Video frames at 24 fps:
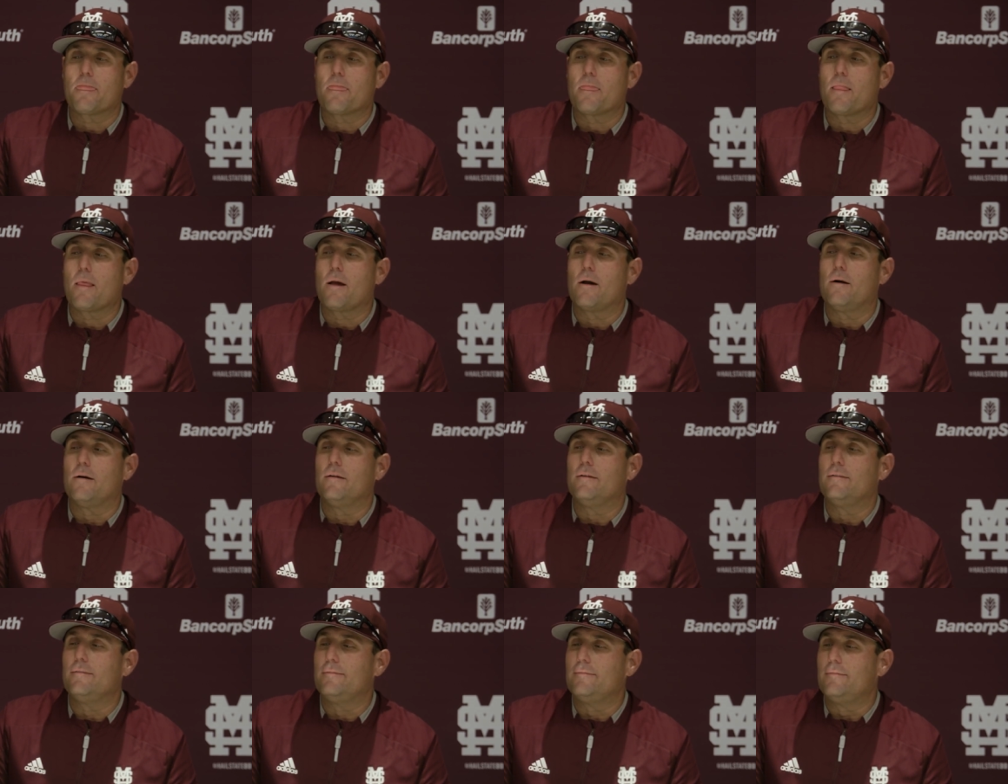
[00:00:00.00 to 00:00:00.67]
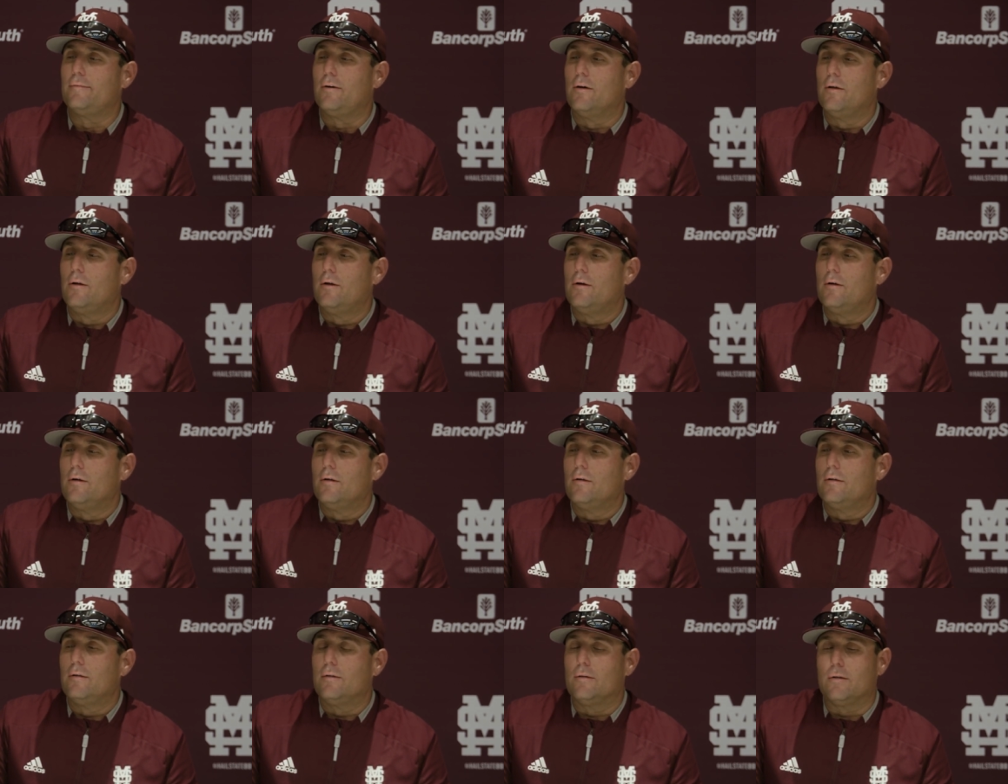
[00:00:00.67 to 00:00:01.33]
you know wrong, how do
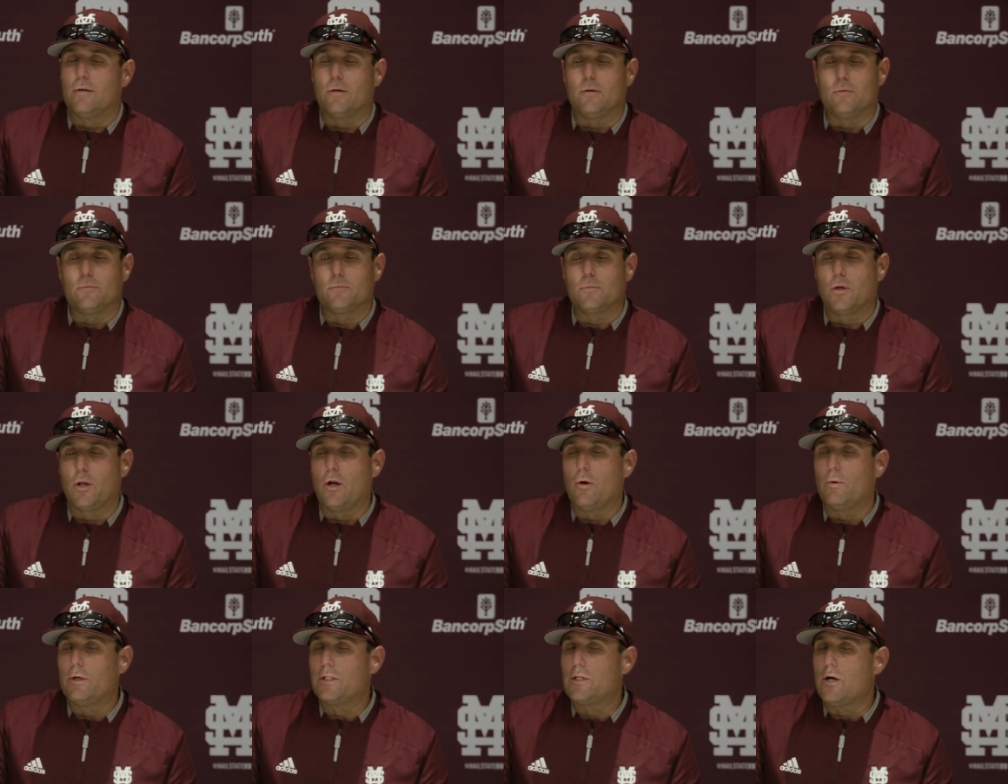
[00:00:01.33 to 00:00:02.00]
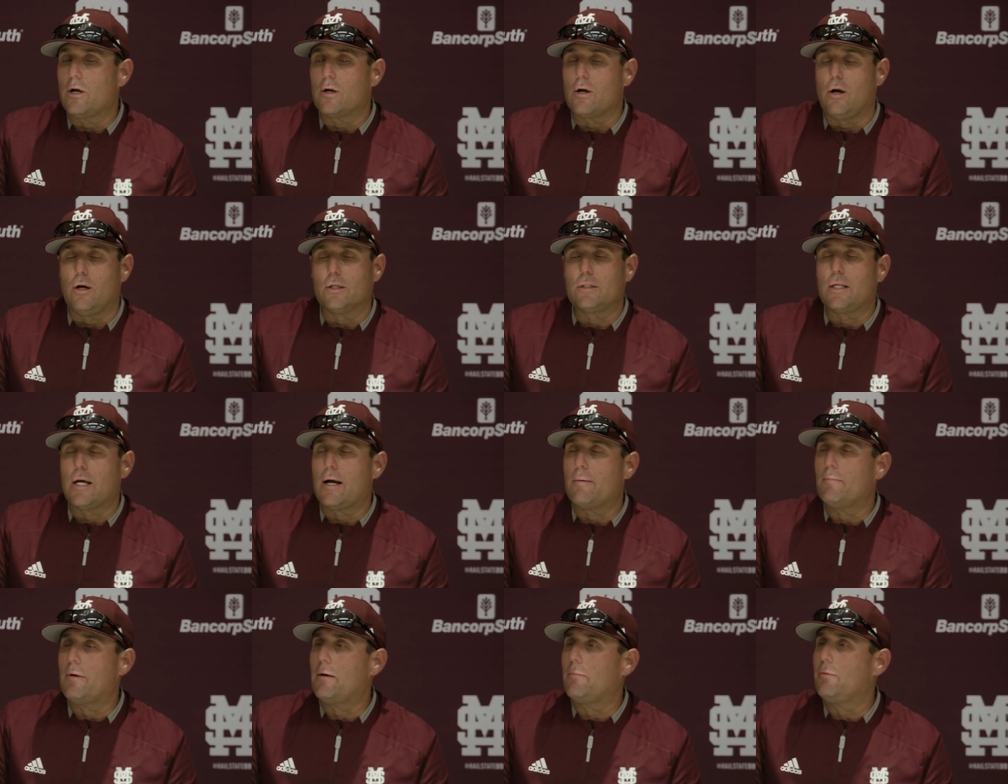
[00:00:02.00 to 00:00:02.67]
you keep them? You know, we talk all
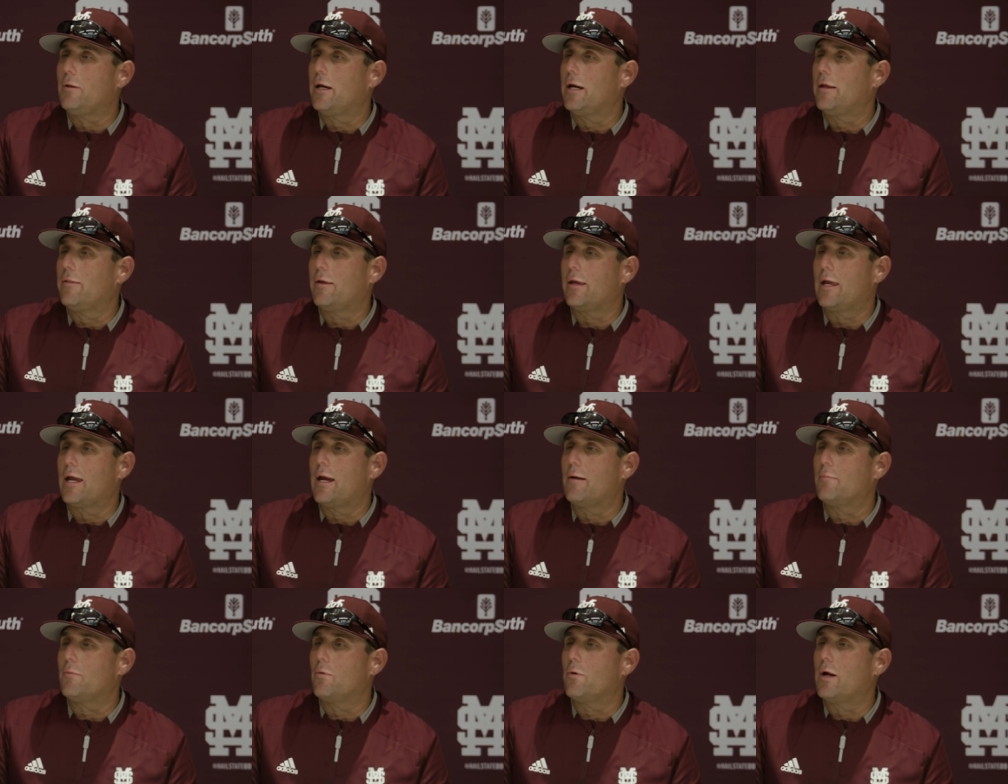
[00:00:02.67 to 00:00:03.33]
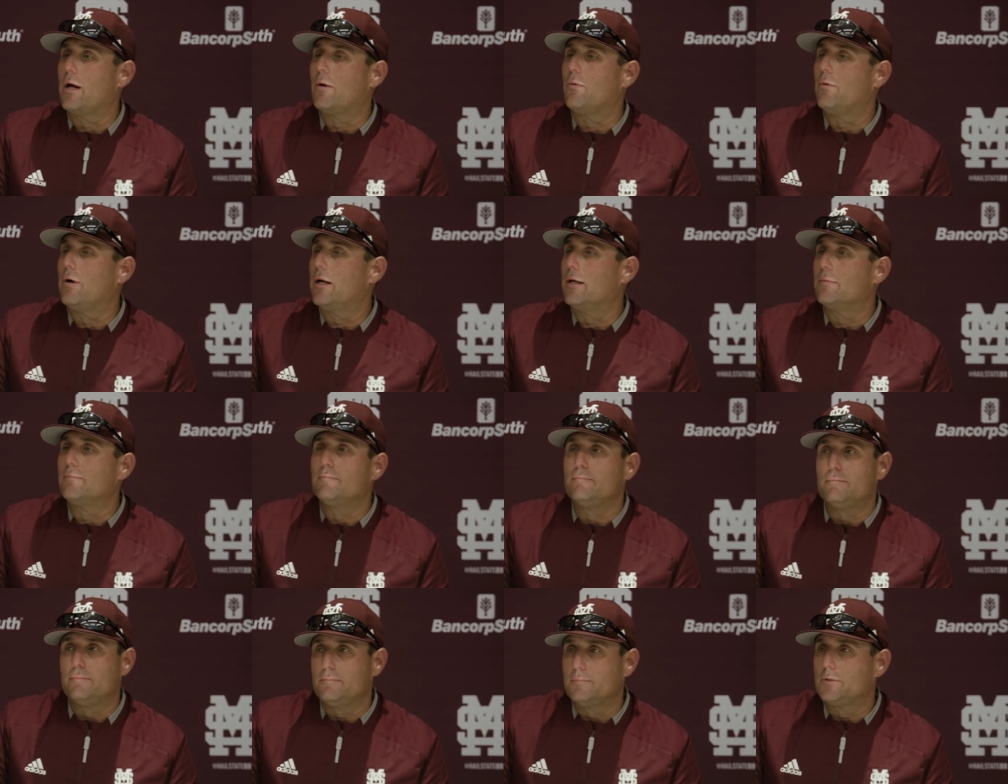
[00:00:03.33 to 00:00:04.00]
the time about playing the game the right way.
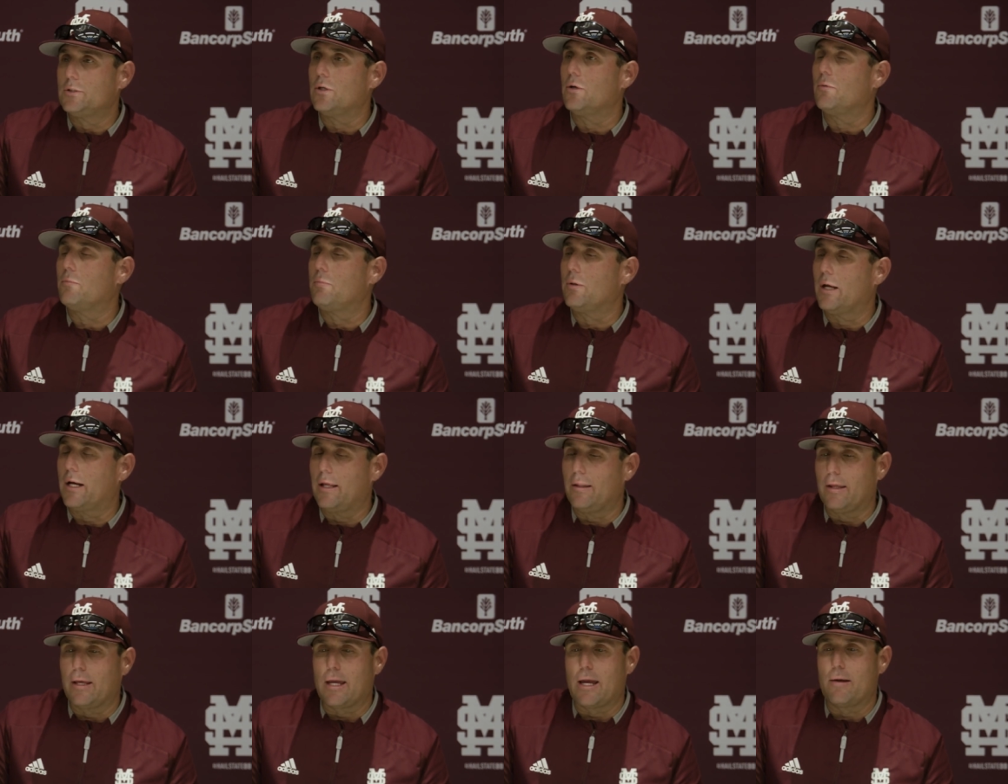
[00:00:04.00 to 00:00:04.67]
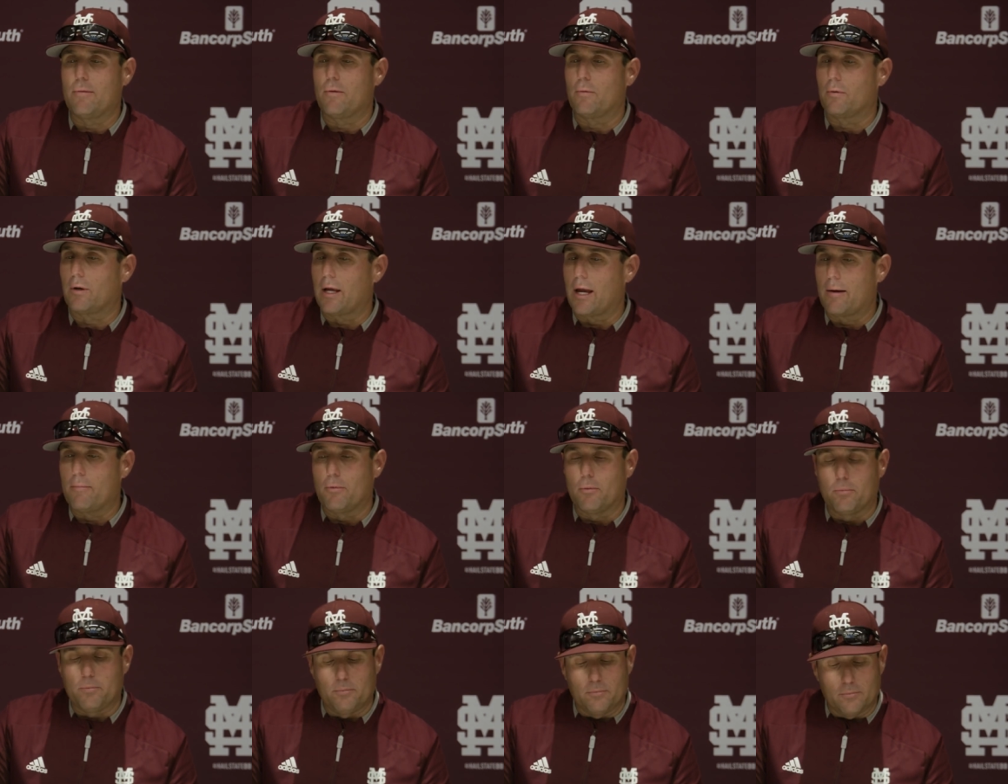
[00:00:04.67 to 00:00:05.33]
So playing the game, the
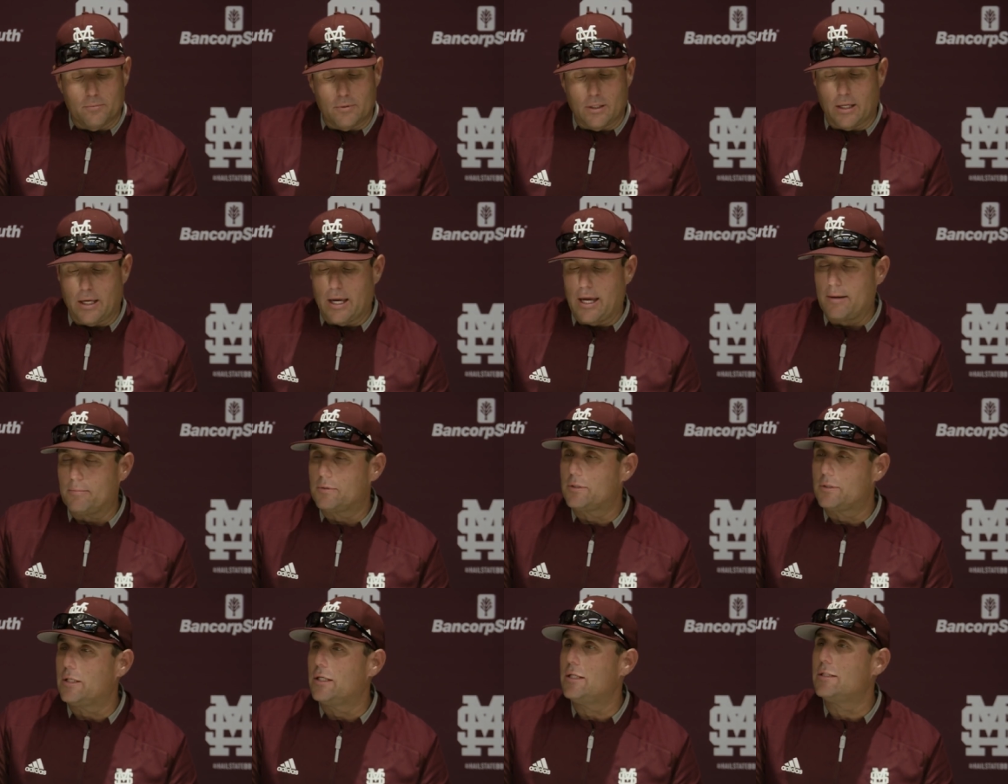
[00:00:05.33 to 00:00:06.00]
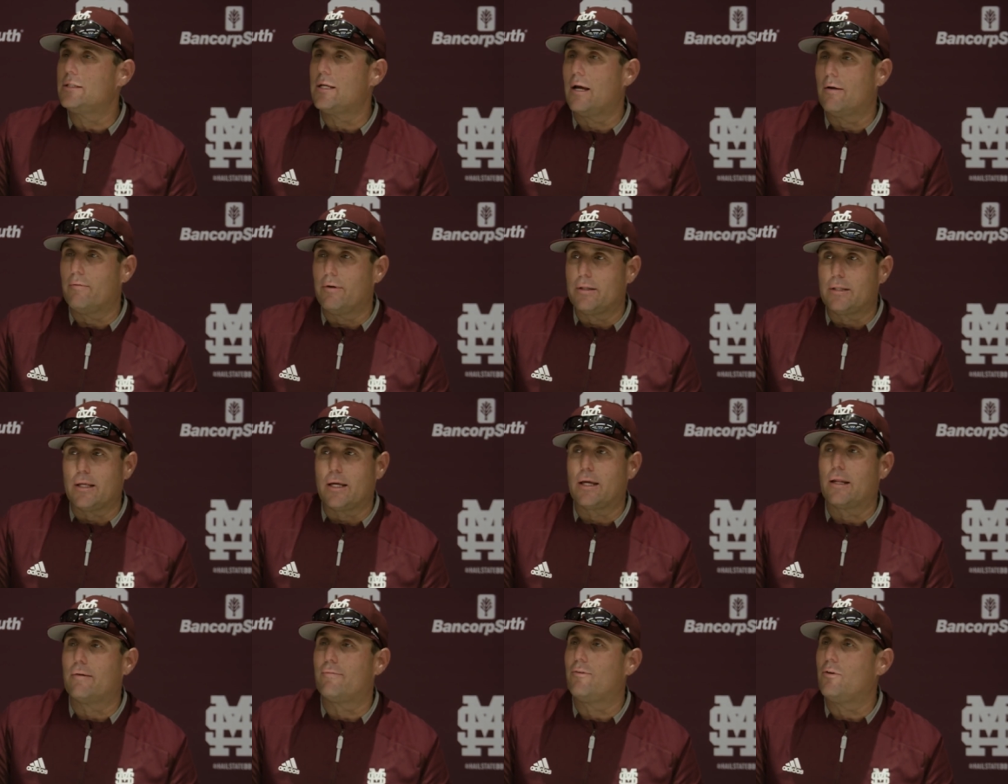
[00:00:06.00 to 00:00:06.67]
game, of, the game sees
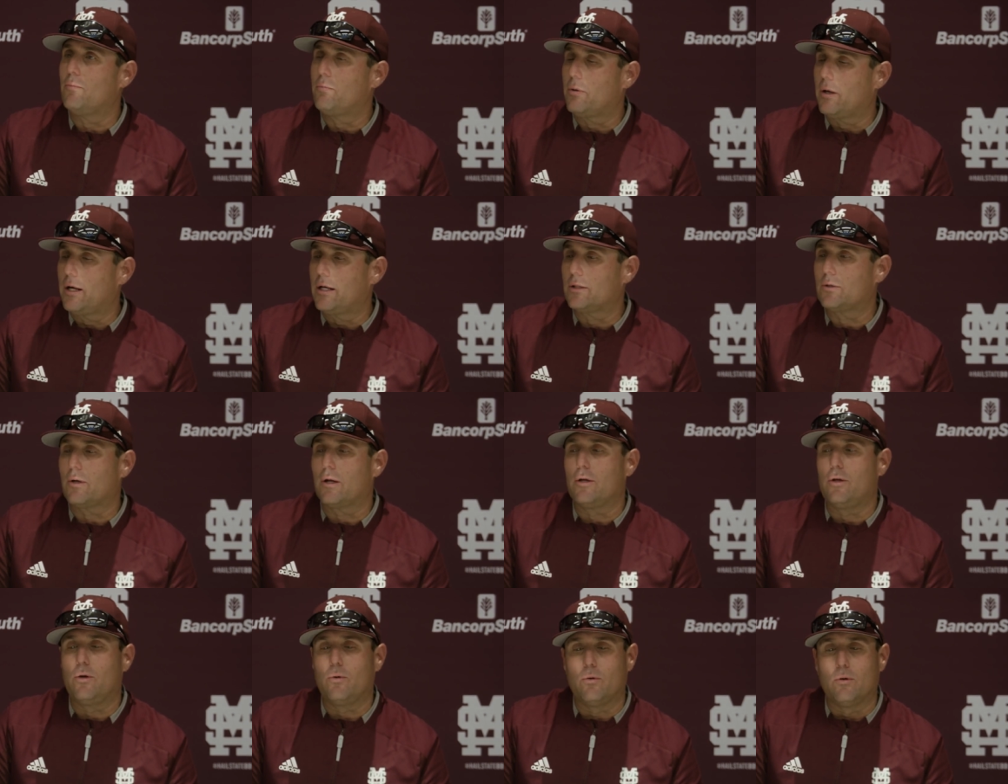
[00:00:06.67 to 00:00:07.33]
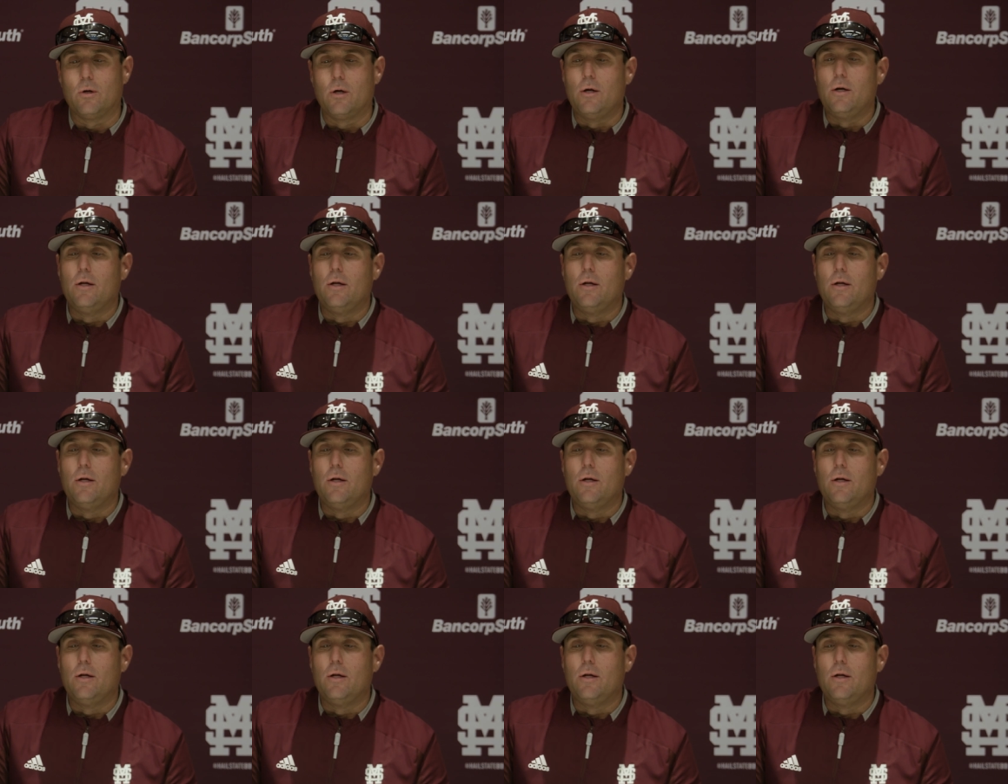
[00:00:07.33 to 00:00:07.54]
everything, and if you play it, you,